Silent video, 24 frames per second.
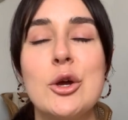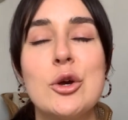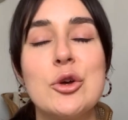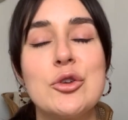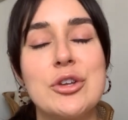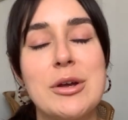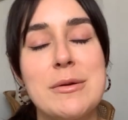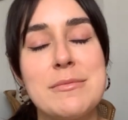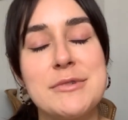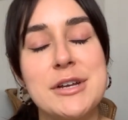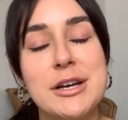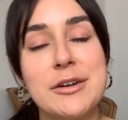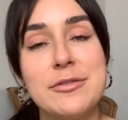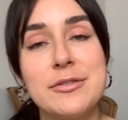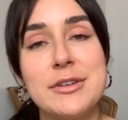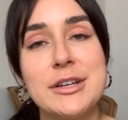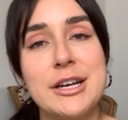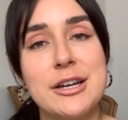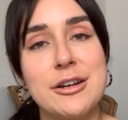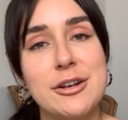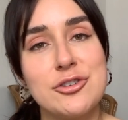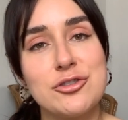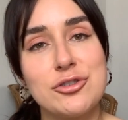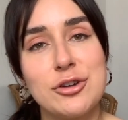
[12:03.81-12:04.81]
So I'm definitely
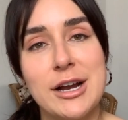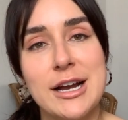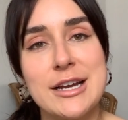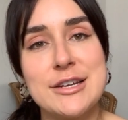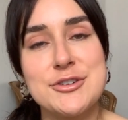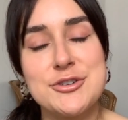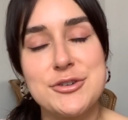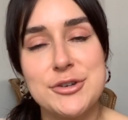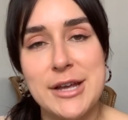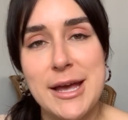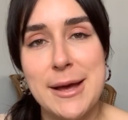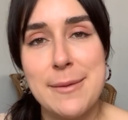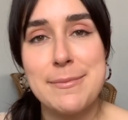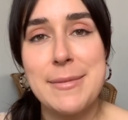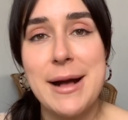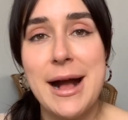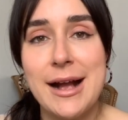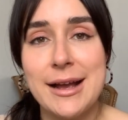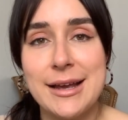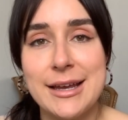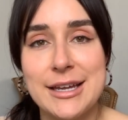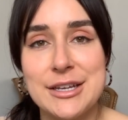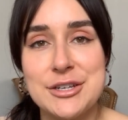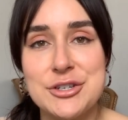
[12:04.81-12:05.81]
gonna try to get
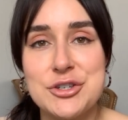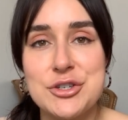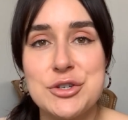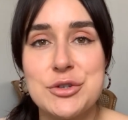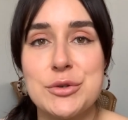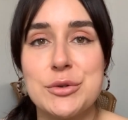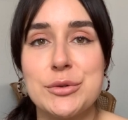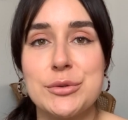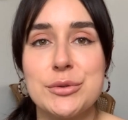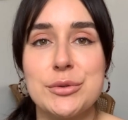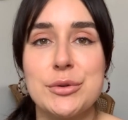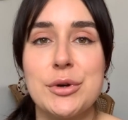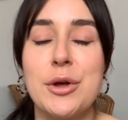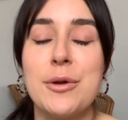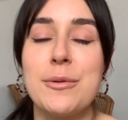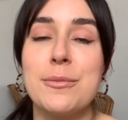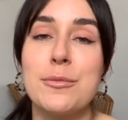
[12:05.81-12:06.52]
back into